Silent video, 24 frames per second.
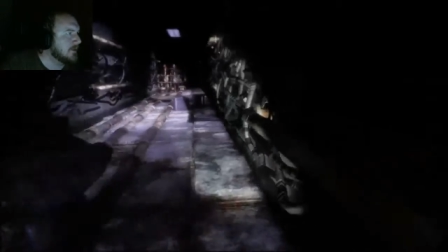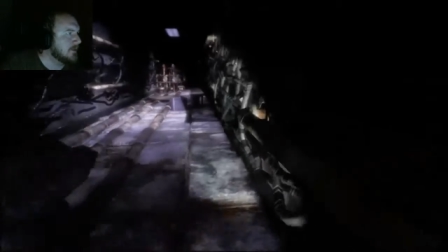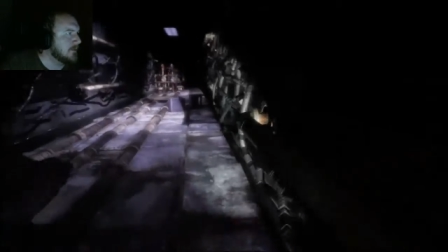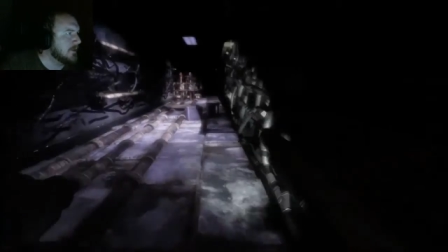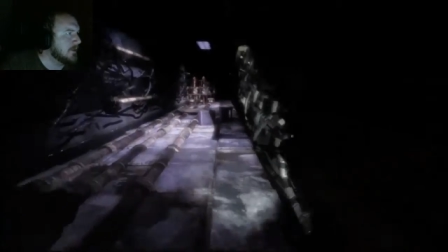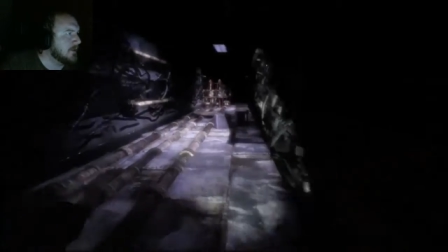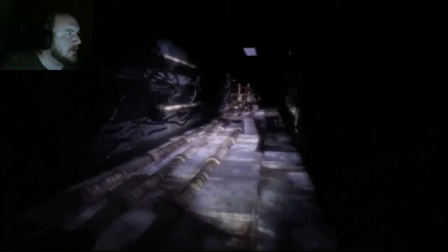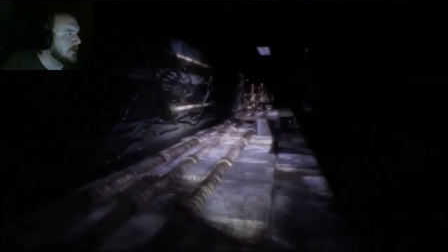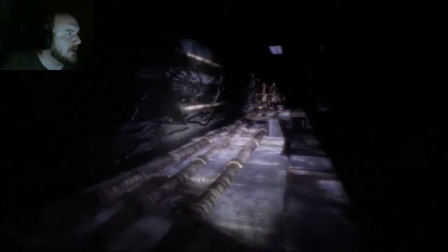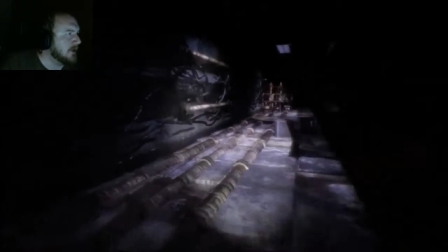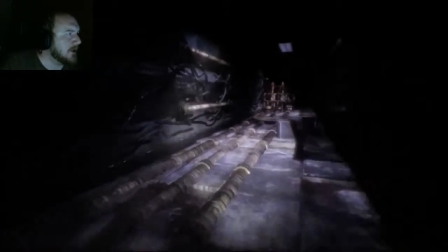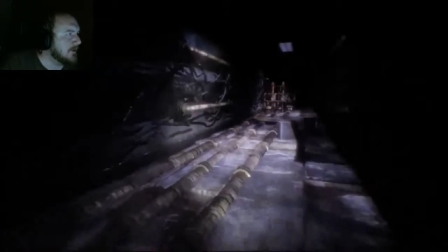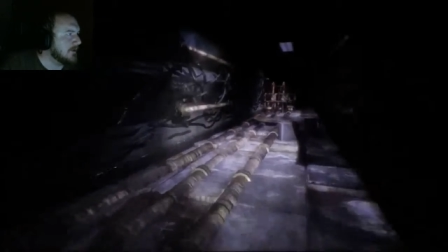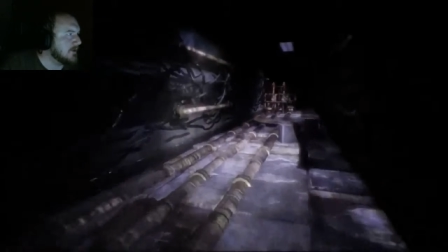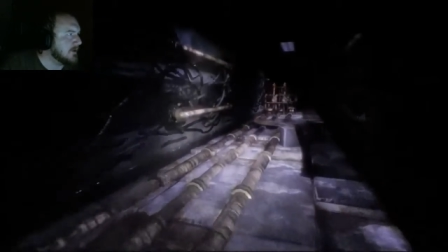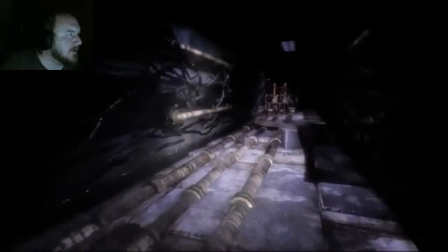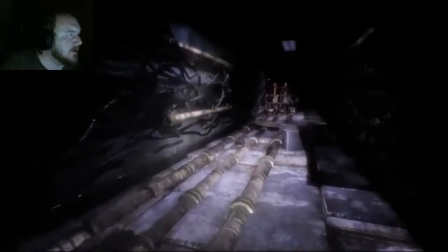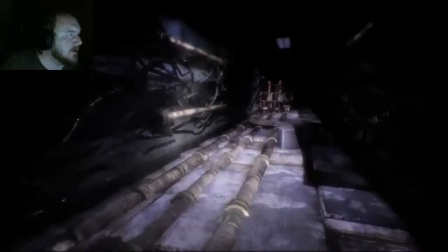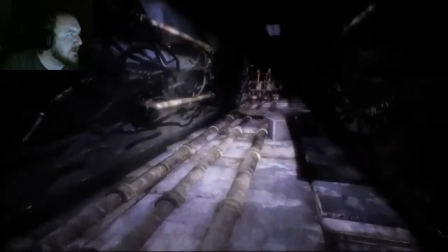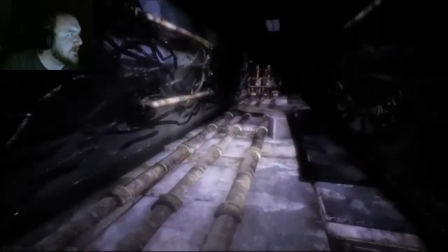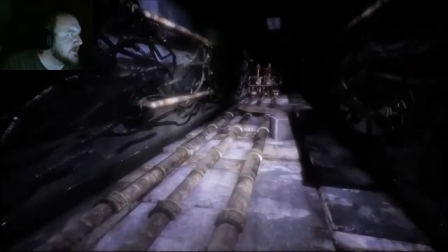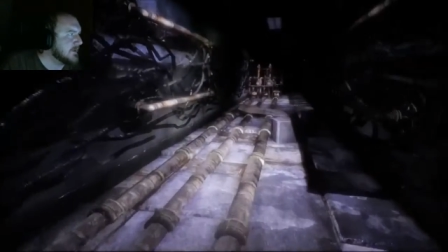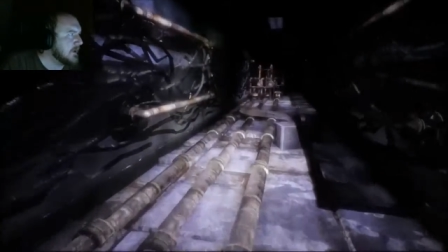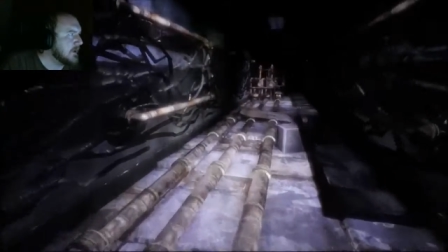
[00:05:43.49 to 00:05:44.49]
But whatever.
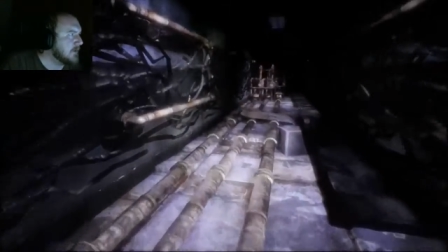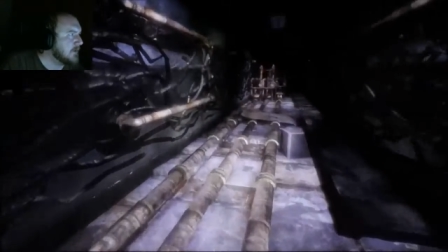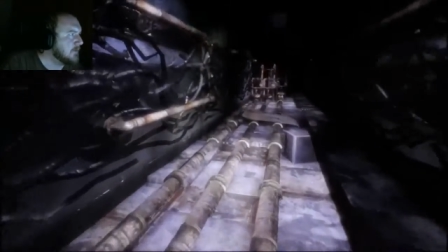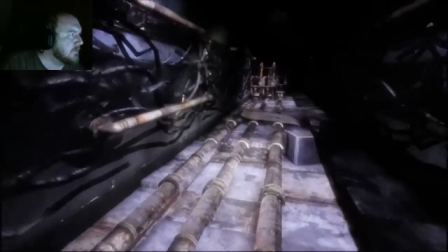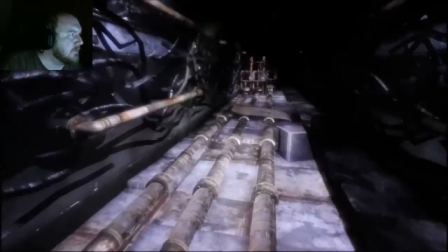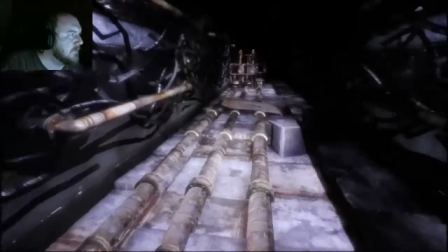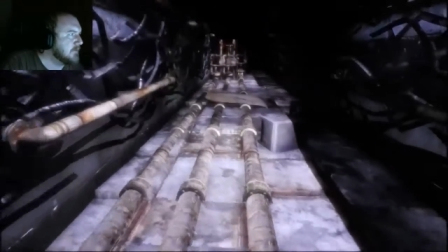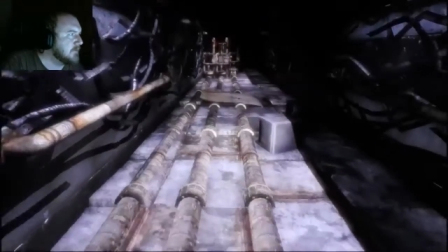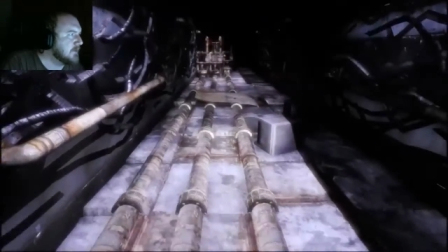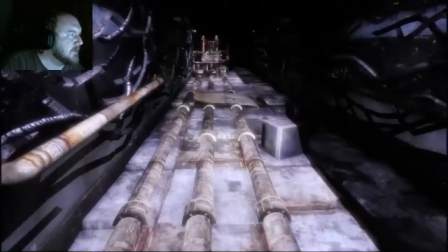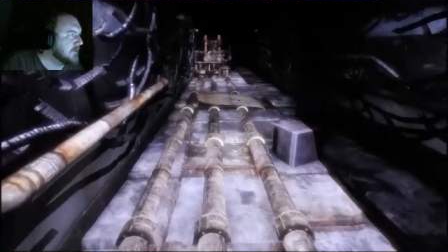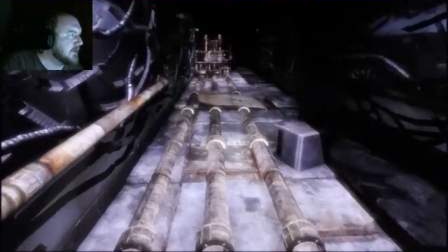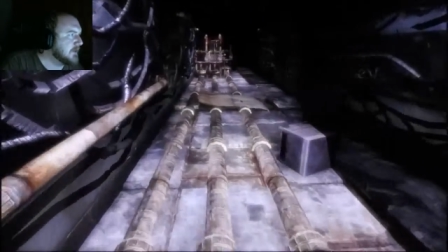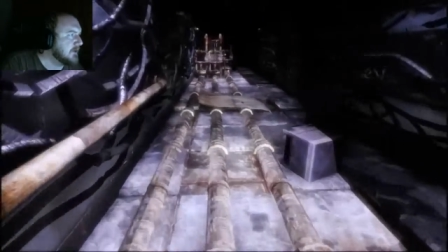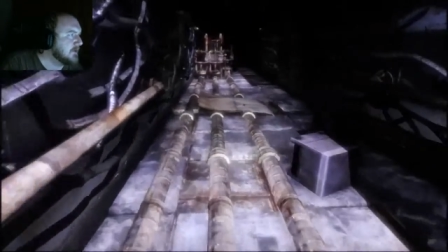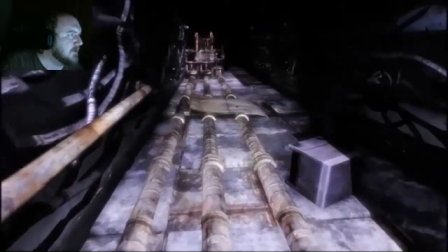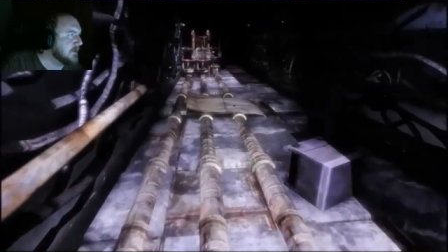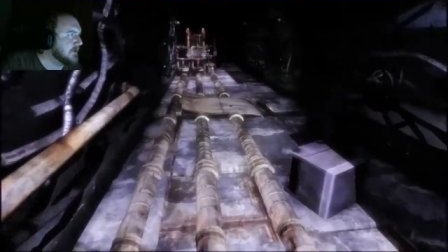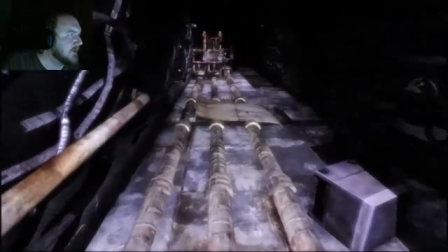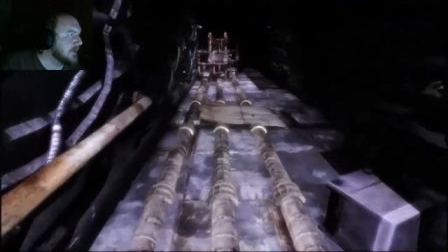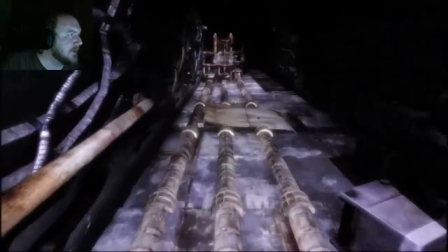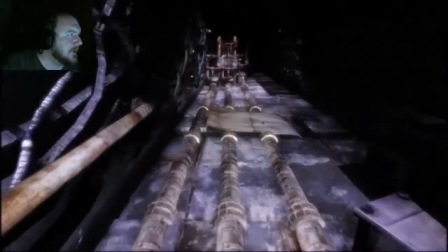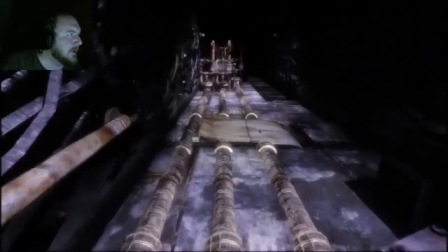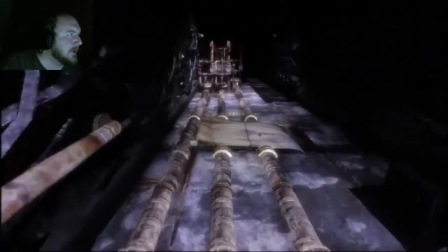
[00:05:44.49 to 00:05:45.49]
Let's go. Let's go.
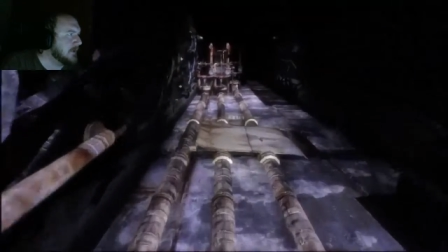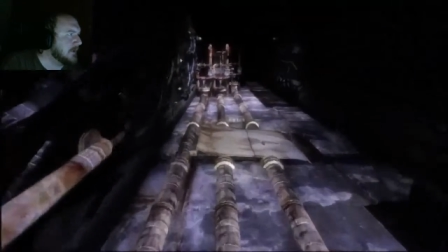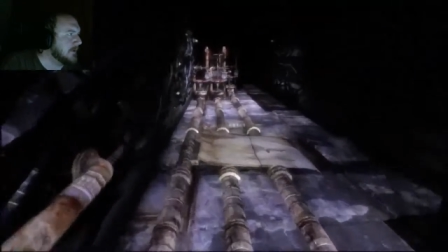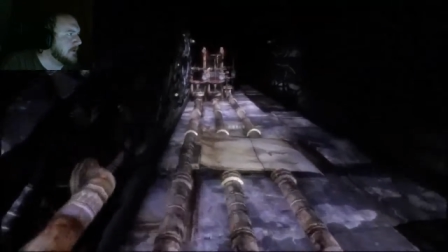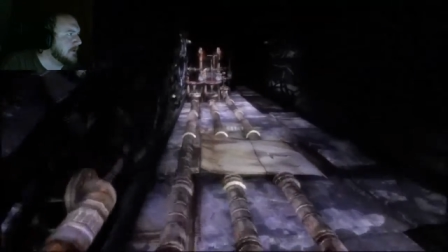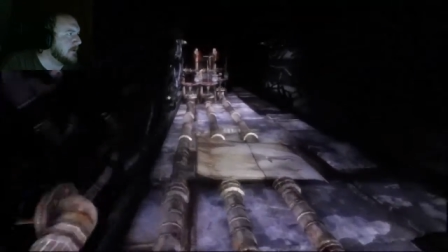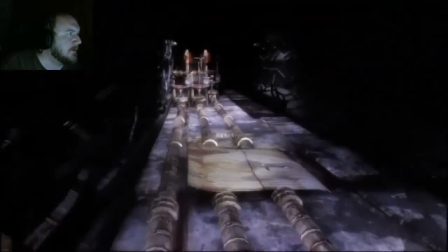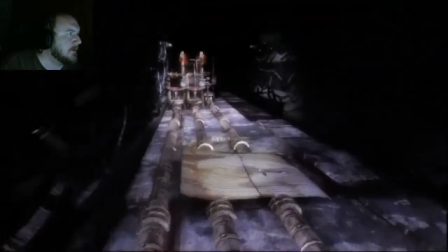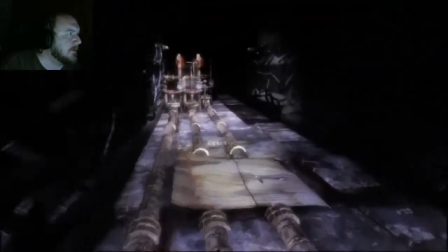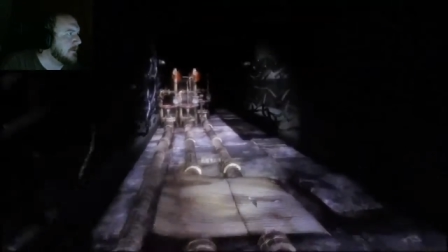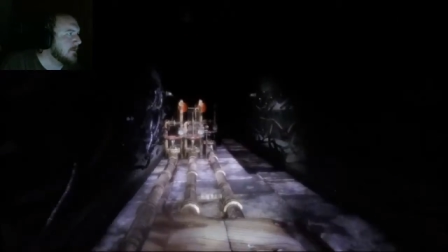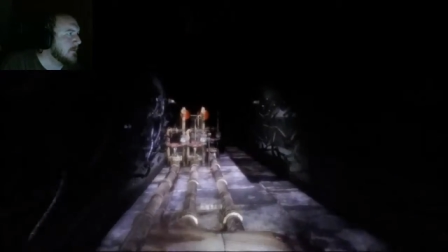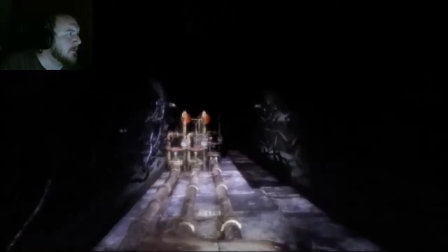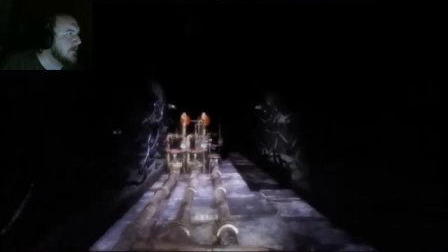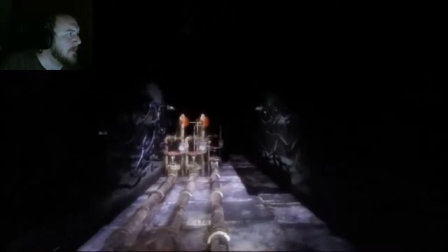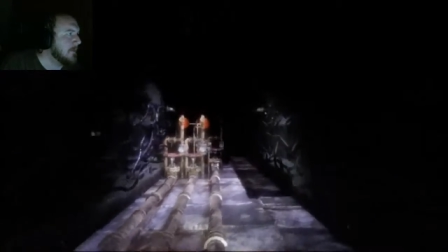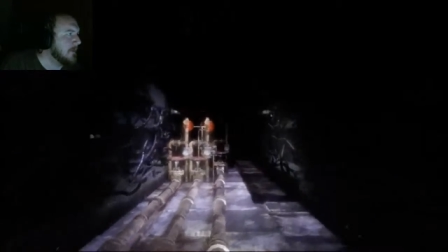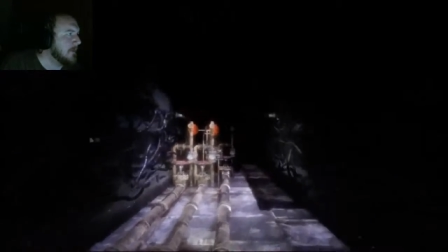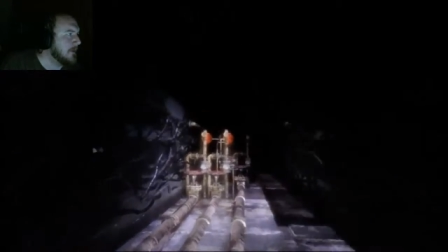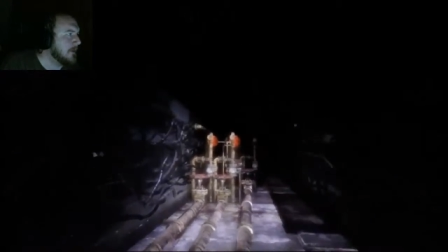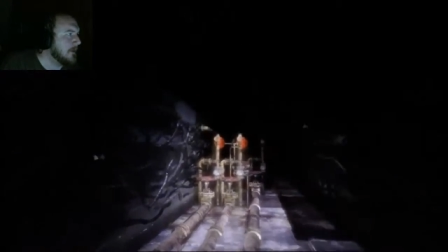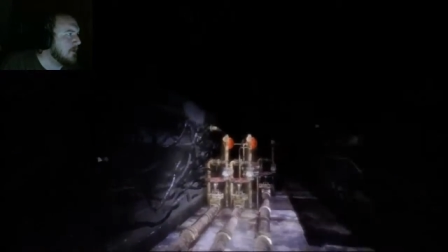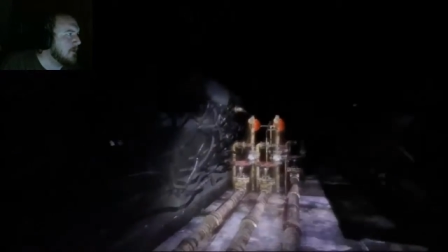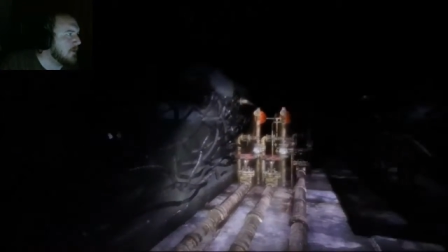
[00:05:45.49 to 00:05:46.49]
Let's get out of here.
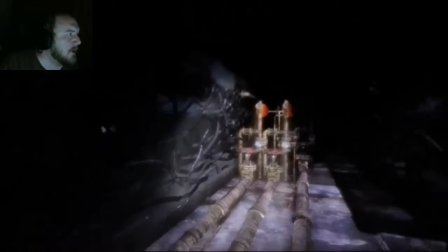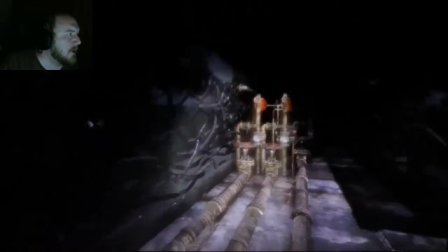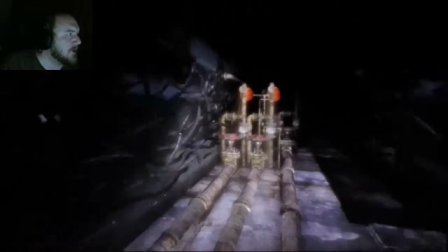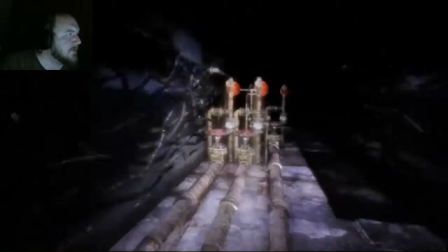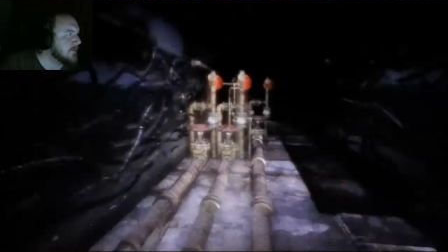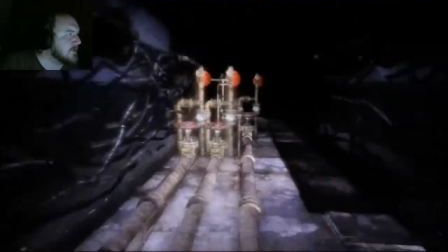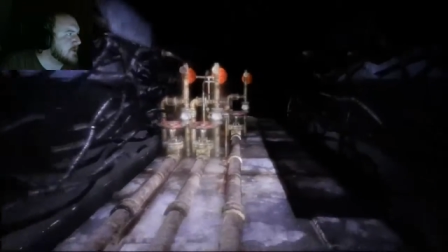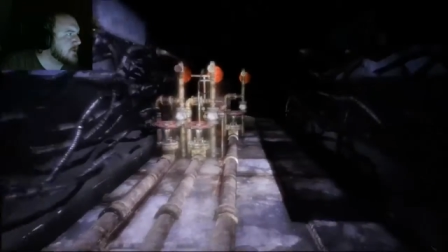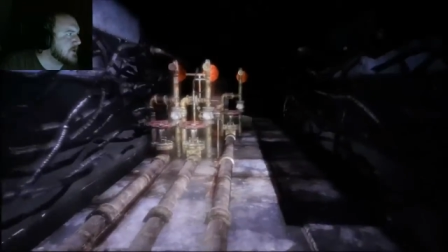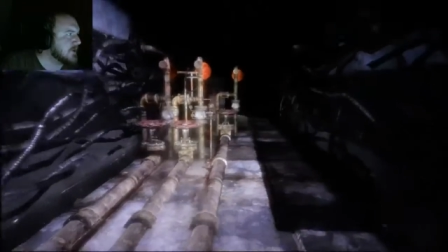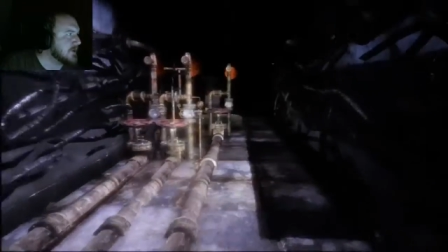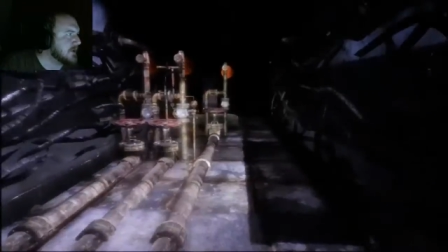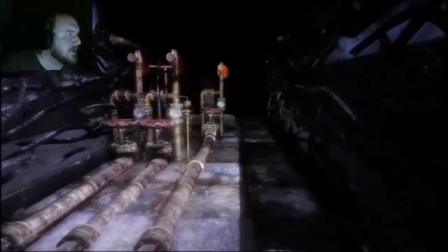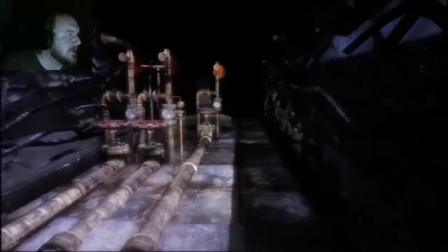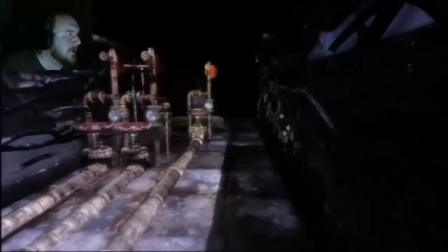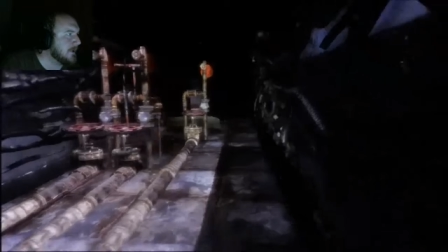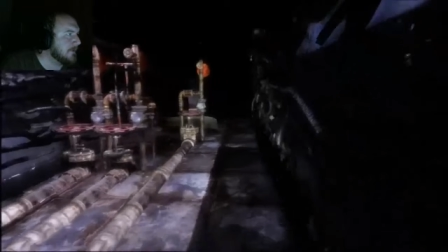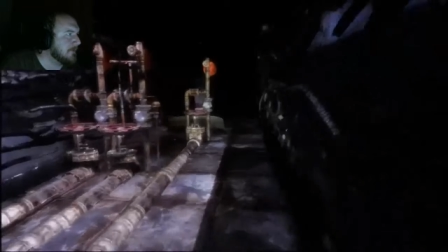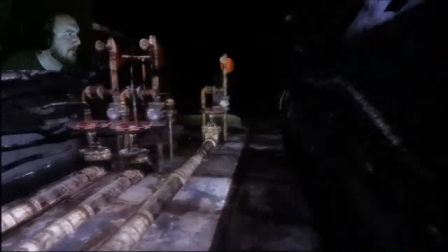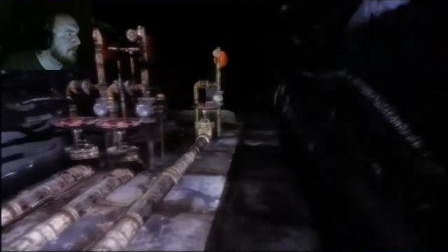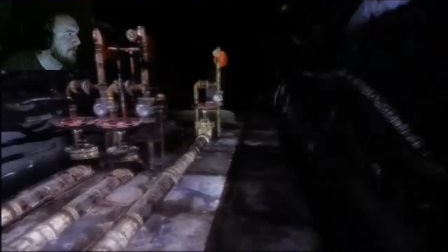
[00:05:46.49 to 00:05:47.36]
Why'd the music stop?